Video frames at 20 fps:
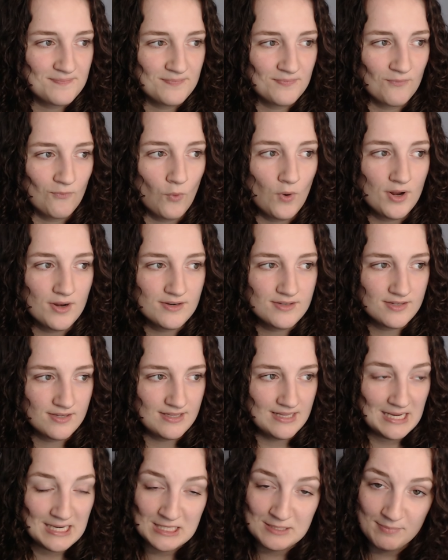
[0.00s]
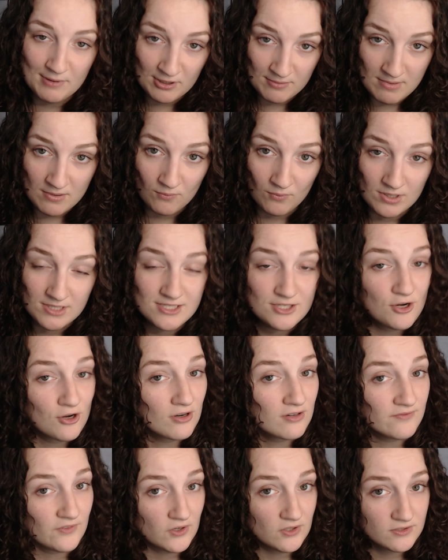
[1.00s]
what the experiment was in
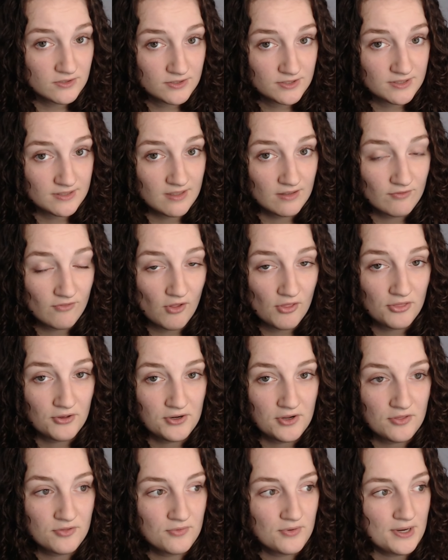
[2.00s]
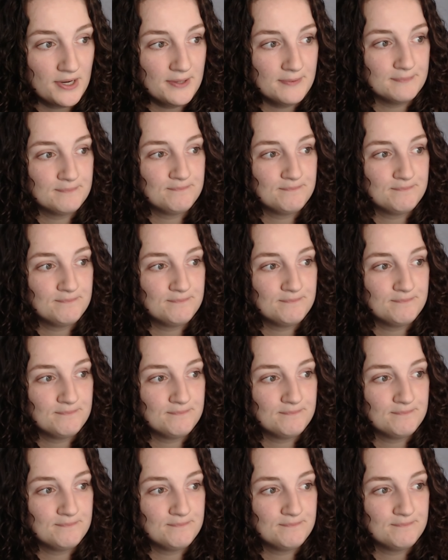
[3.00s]
her vault, in Vault 33.